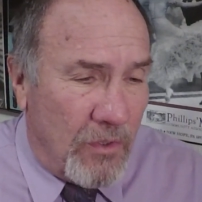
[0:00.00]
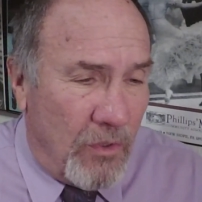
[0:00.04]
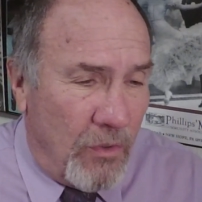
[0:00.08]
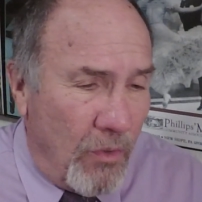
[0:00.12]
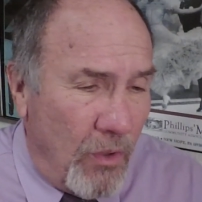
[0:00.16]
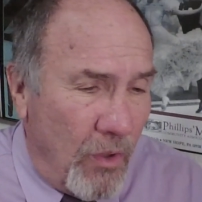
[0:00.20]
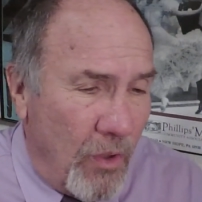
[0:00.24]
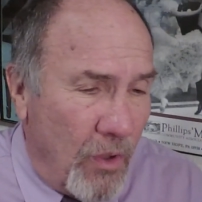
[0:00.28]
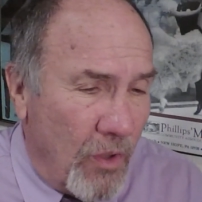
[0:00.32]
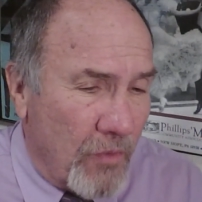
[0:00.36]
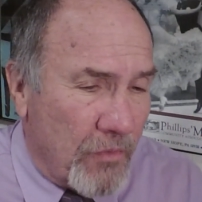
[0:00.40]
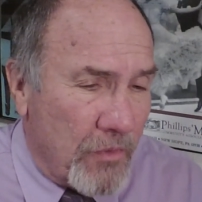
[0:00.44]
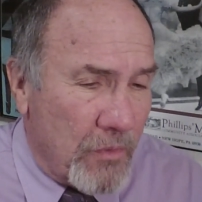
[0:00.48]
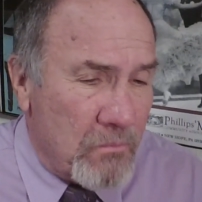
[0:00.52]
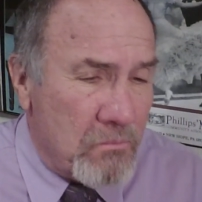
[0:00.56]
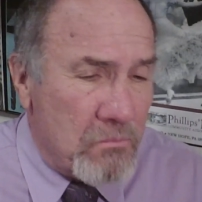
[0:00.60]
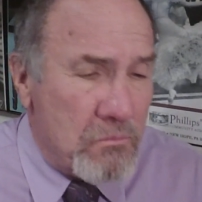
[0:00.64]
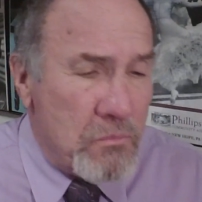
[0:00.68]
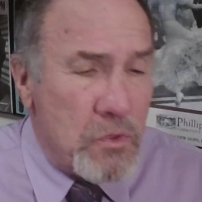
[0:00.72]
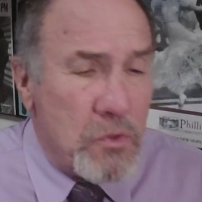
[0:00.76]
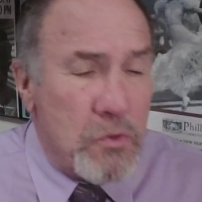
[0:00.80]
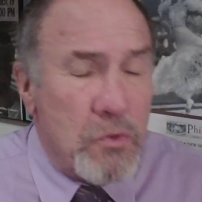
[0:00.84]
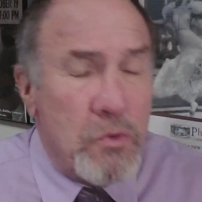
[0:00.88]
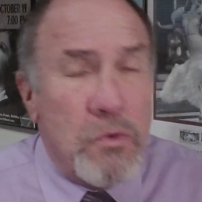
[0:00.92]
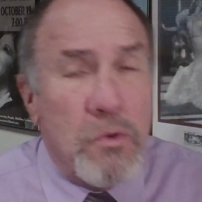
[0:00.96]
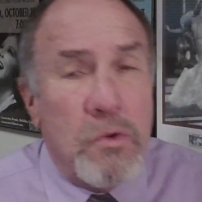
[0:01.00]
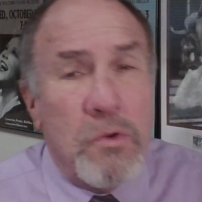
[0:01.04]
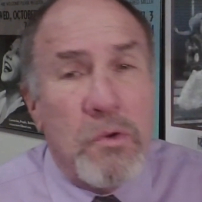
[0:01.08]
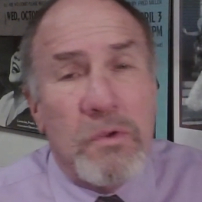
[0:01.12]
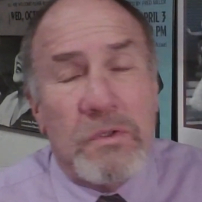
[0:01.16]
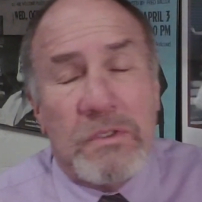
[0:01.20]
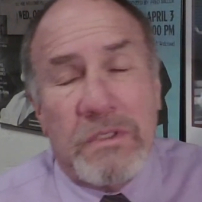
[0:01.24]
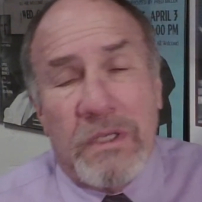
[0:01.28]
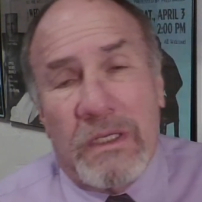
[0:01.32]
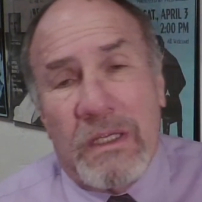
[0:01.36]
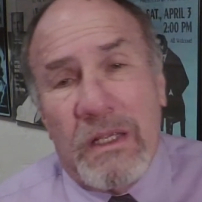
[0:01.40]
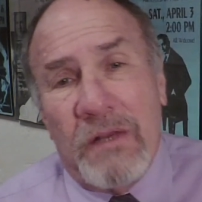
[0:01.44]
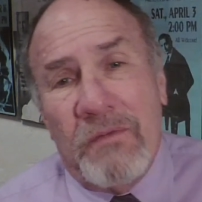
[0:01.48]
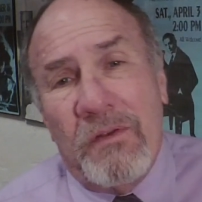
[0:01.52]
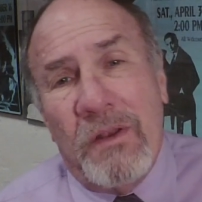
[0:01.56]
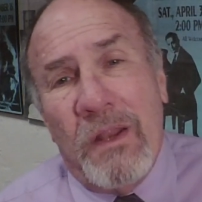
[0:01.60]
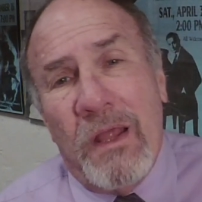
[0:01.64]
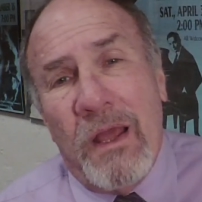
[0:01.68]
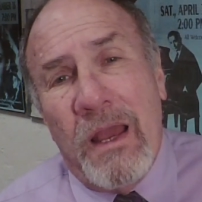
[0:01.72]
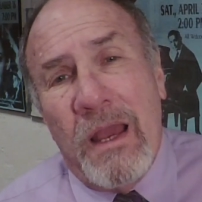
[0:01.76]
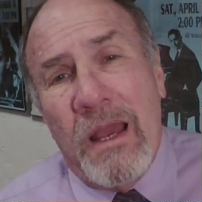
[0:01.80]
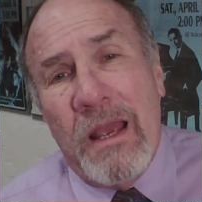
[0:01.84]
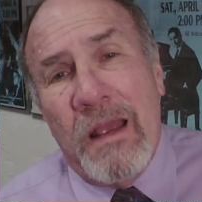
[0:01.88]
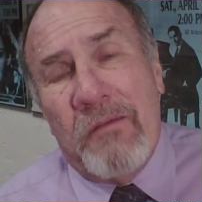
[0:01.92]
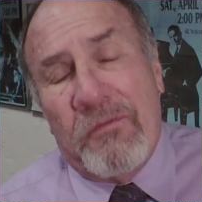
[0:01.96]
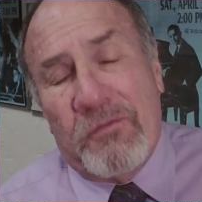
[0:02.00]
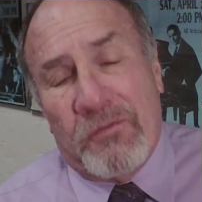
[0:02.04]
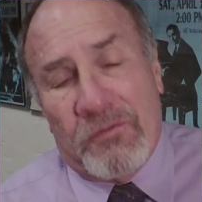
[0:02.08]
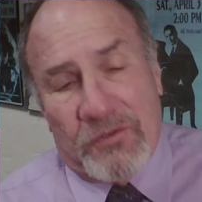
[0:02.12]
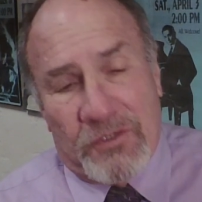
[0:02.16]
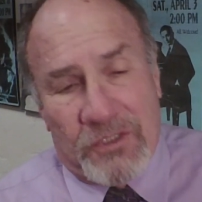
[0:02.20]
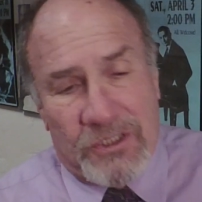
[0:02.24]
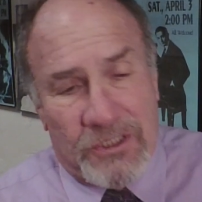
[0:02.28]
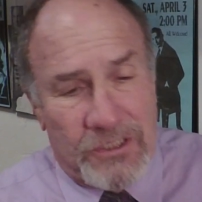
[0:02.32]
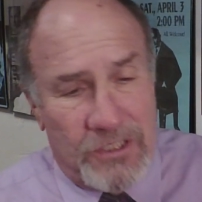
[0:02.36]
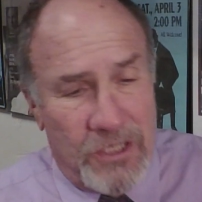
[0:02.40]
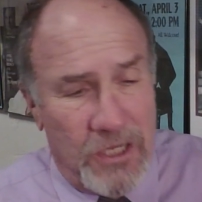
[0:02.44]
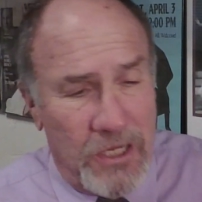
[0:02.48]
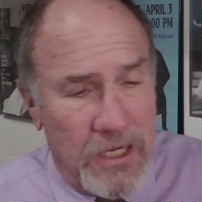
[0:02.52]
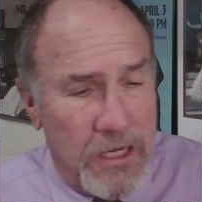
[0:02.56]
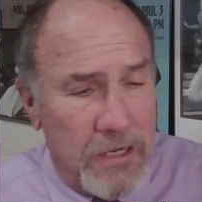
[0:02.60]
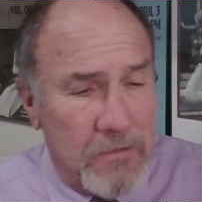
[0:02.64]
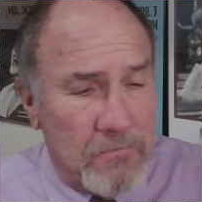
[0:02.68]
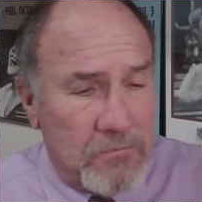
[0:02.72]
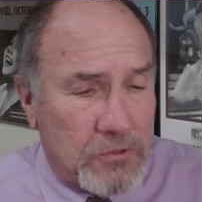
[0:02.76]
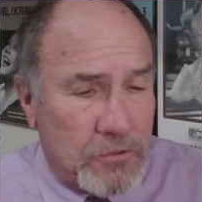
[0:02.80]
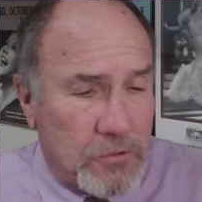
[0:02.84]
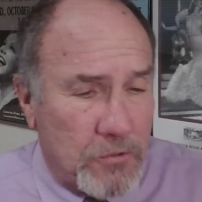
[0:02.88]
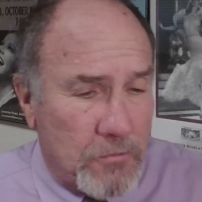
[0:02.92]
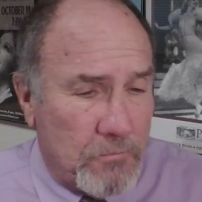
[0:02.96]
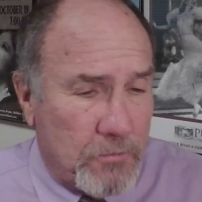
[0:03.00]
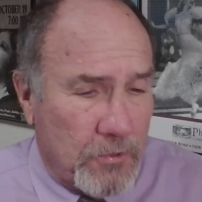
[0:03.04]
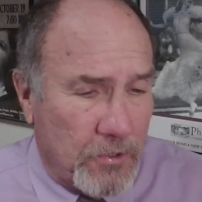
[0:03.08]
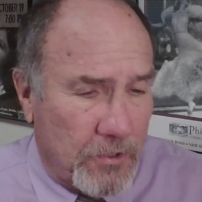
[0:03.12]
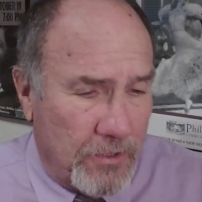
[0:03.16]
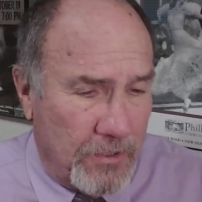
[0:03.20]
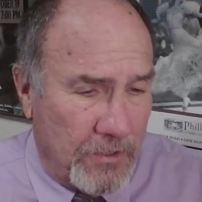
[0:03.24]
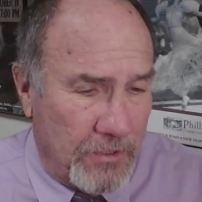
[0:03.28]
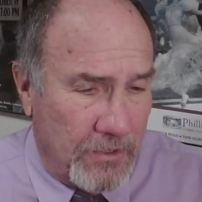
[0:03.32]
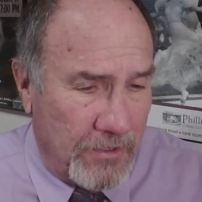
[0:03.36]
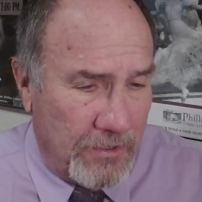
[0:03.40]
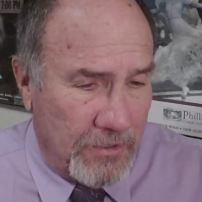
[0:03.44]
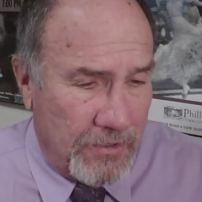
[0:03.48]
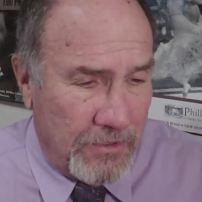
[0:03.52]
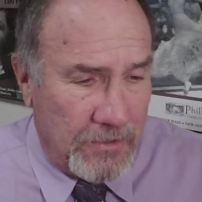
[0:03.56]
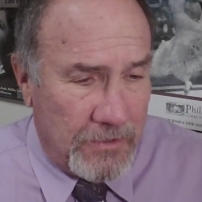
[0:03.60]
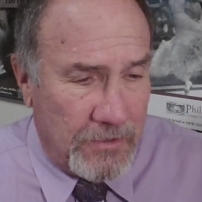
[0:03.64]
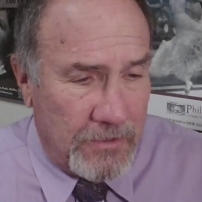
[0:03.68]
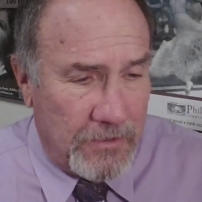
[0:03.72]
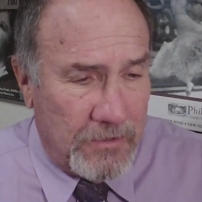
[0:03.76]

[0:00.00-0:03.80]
All the music of life seems to be